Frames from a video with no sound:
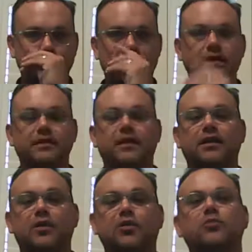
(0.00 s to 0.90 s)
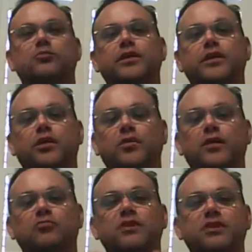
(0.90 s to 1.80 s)
But you
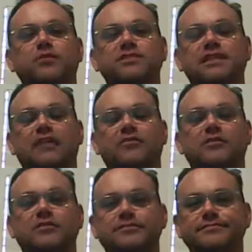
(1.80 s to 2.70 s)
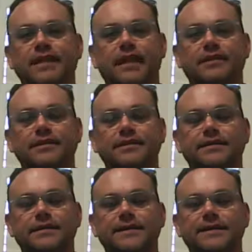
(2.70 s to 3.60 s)
know, it really was never kind
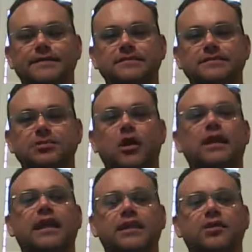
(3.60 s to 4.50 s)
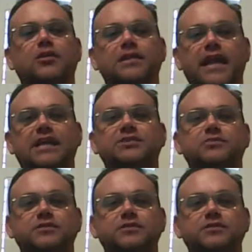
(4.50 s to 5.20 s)
of uh, taught at an early age.